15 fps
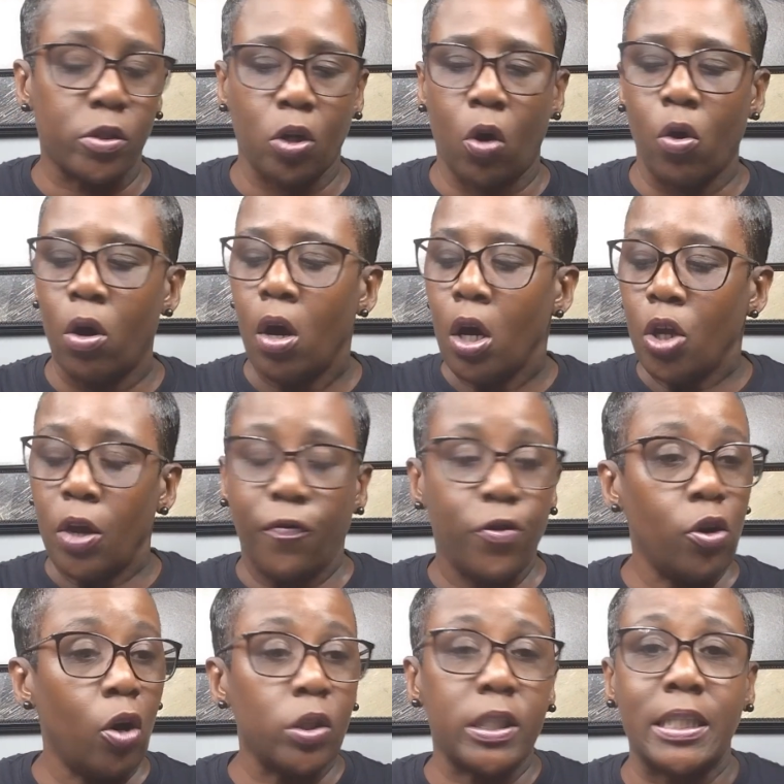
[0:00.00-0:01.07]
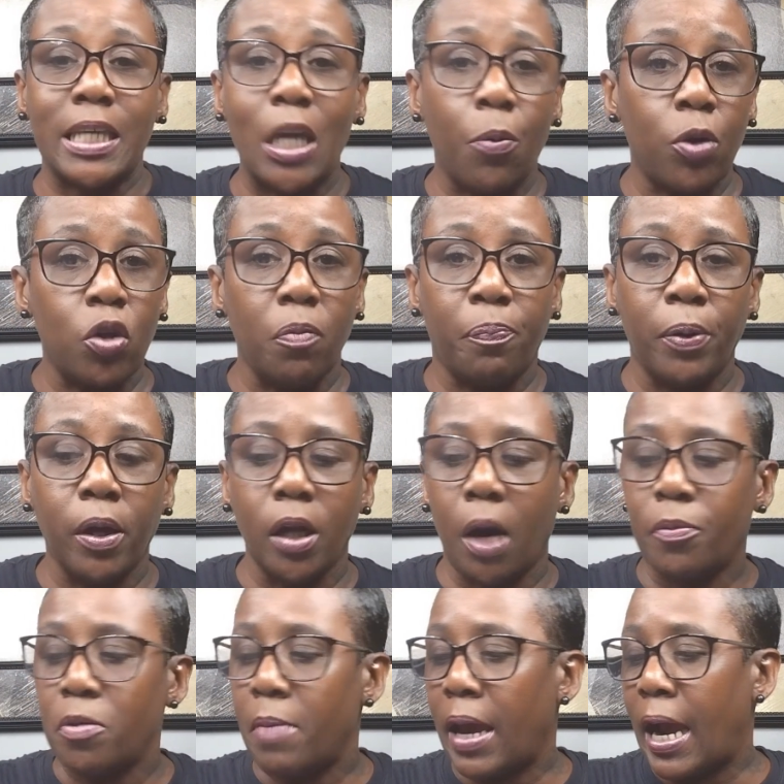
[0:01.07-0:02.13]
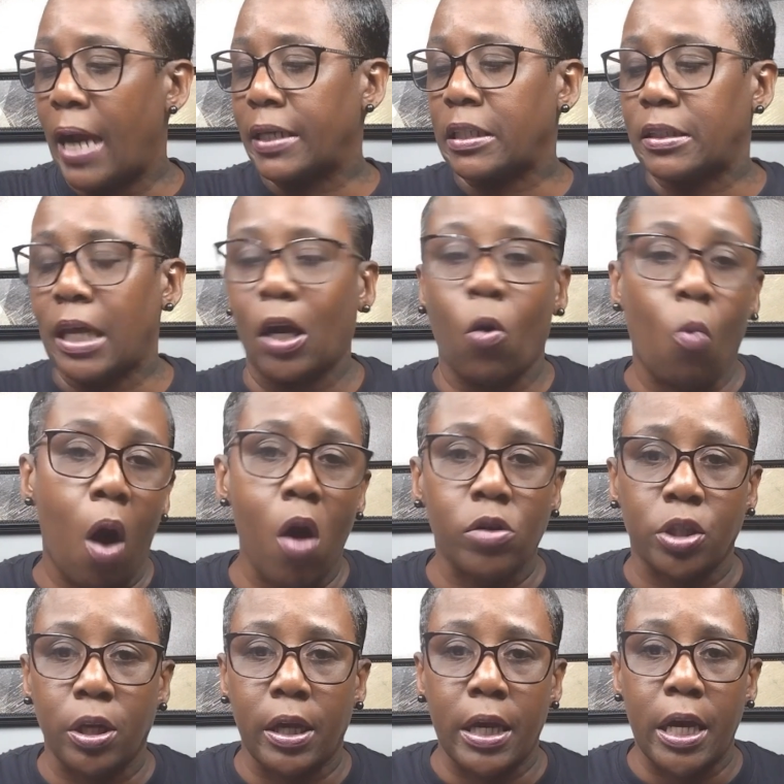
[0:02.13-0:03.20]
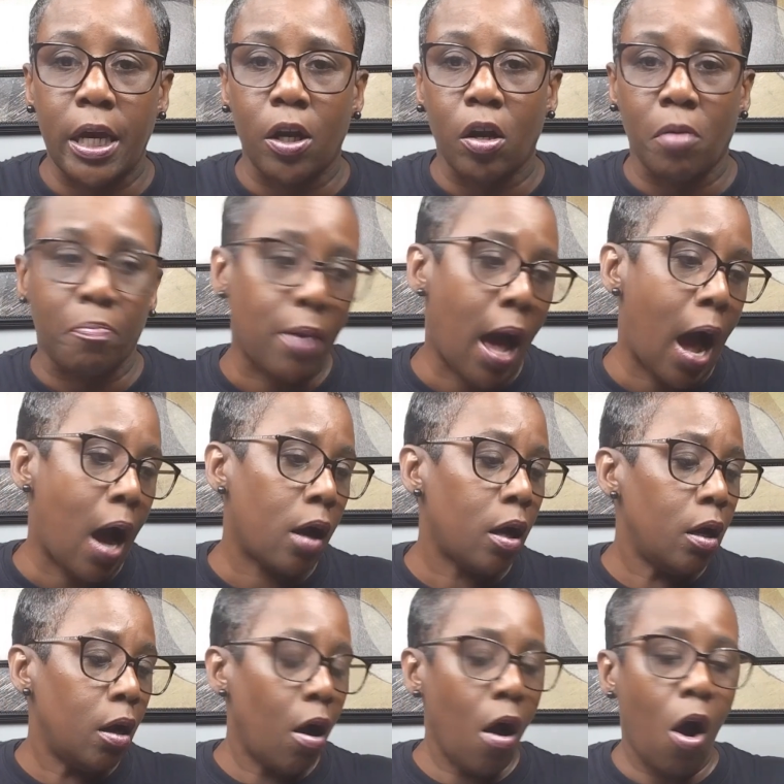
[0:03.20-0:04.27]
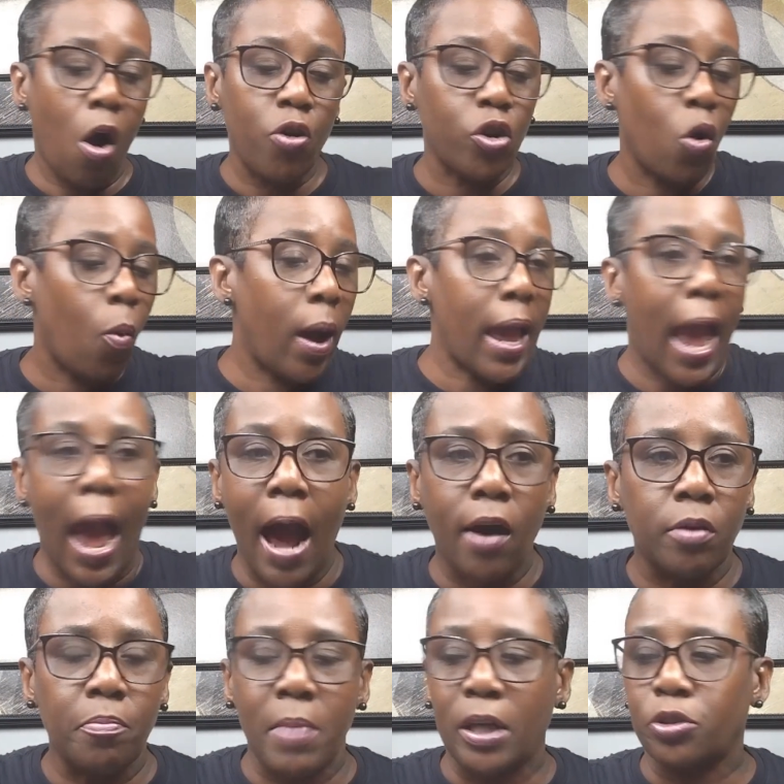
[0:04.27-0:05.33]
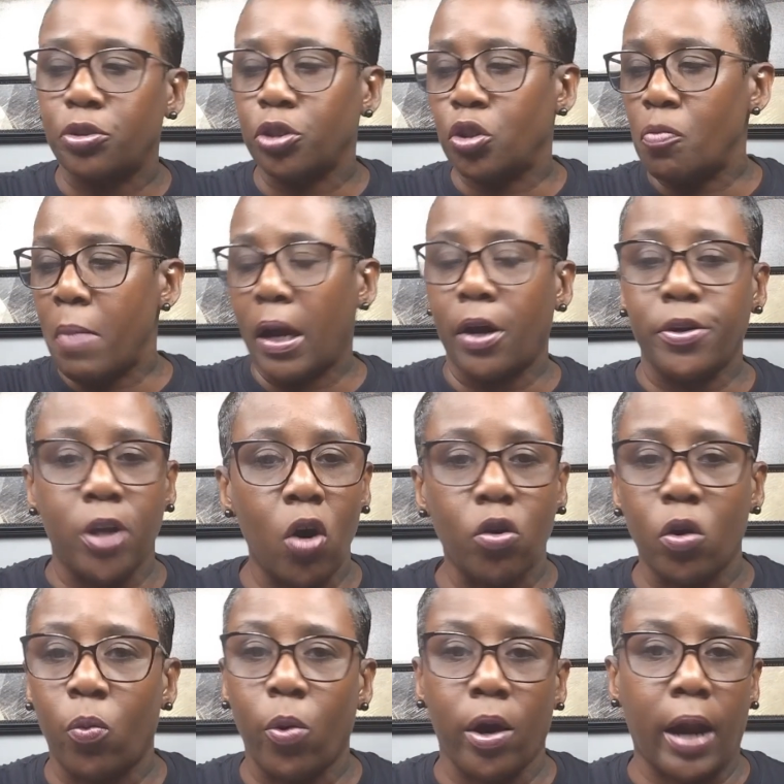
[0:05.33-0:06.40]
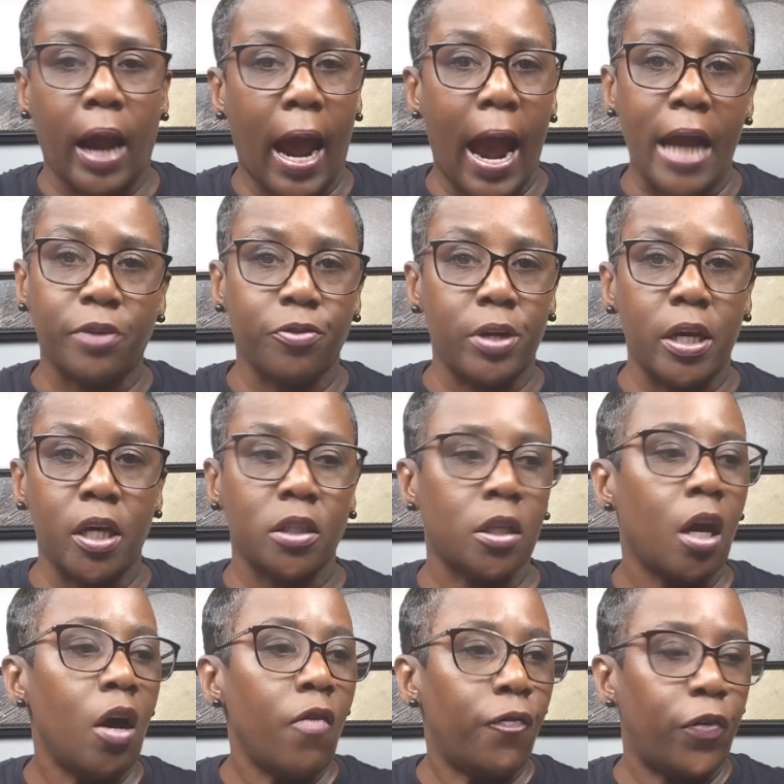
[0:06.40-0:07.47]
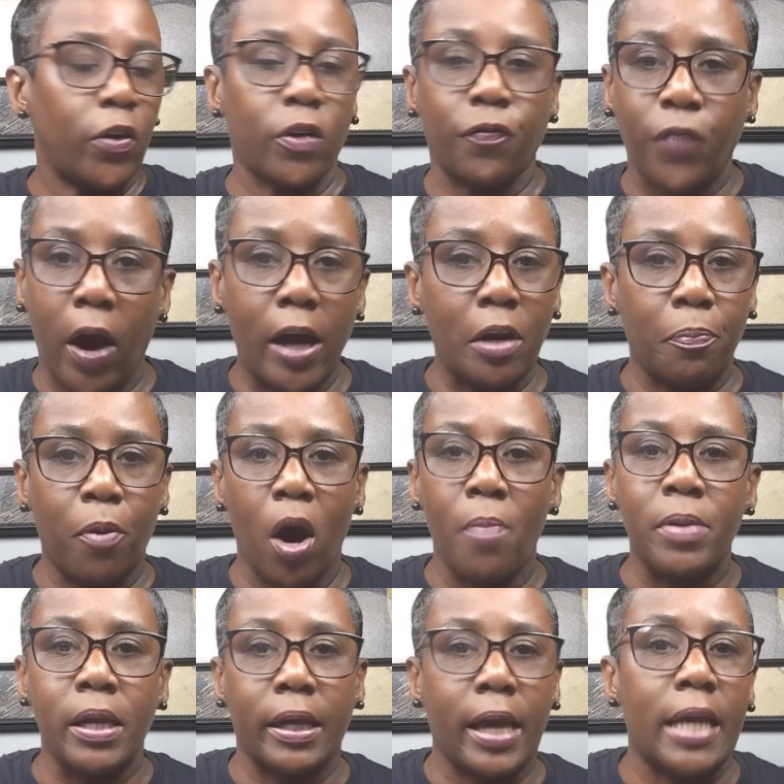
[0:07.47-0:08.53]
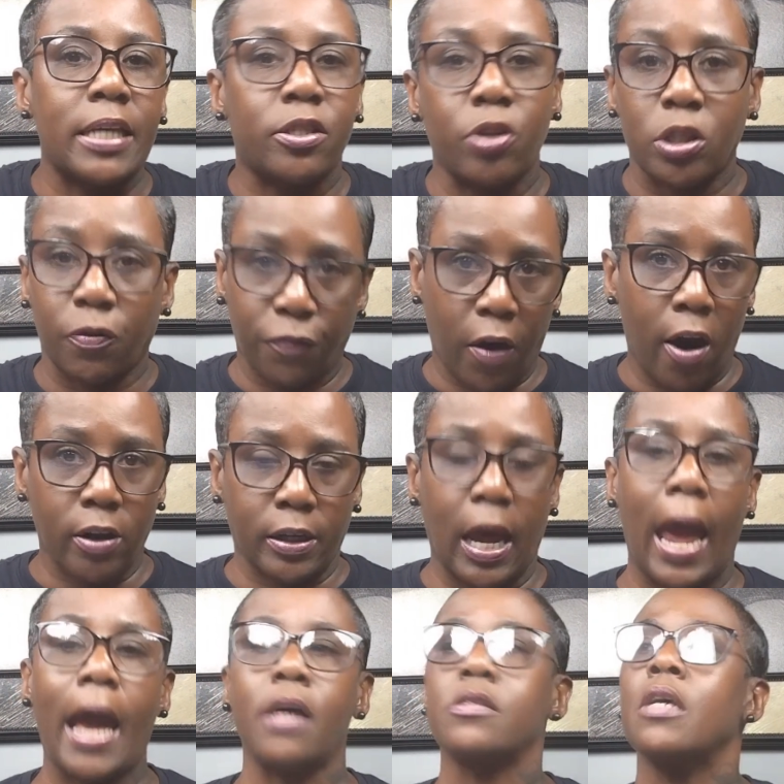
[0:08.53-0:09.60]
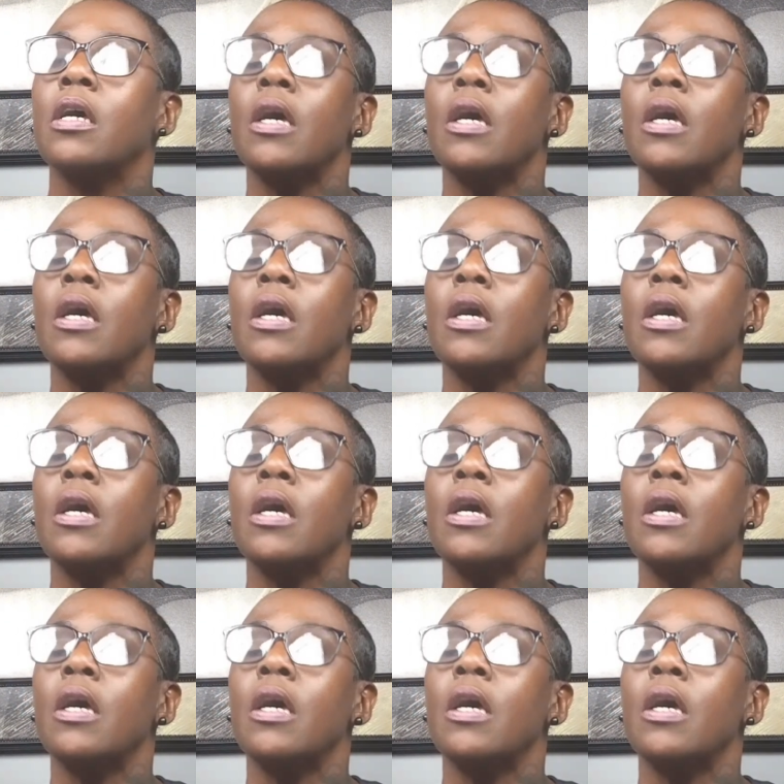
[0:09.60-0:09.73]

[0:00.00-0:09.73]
So if you don't see it when you pull up, you may have to take a walk to the end of the block, or on your way out, make sure you make a note of where the hydrant is for the fire department in case there's a fire at the house.